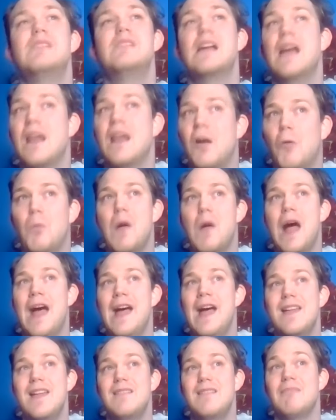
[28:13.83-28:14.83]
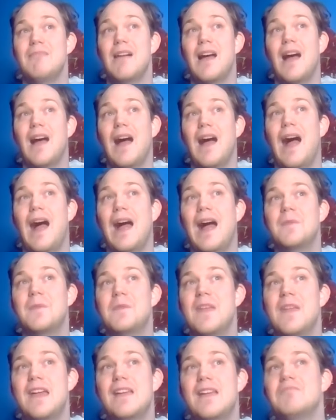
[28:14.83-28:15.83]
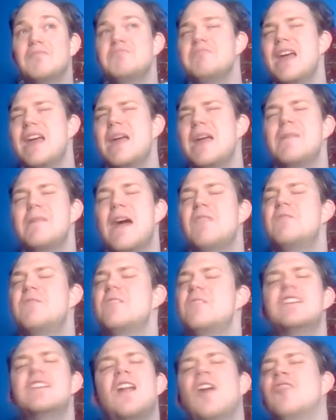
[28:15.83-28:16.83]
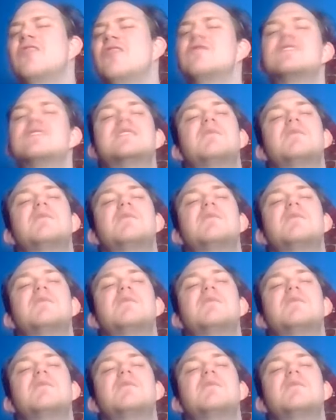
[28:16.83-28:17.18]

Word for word: in a way, I think maybe that fifteen hundred was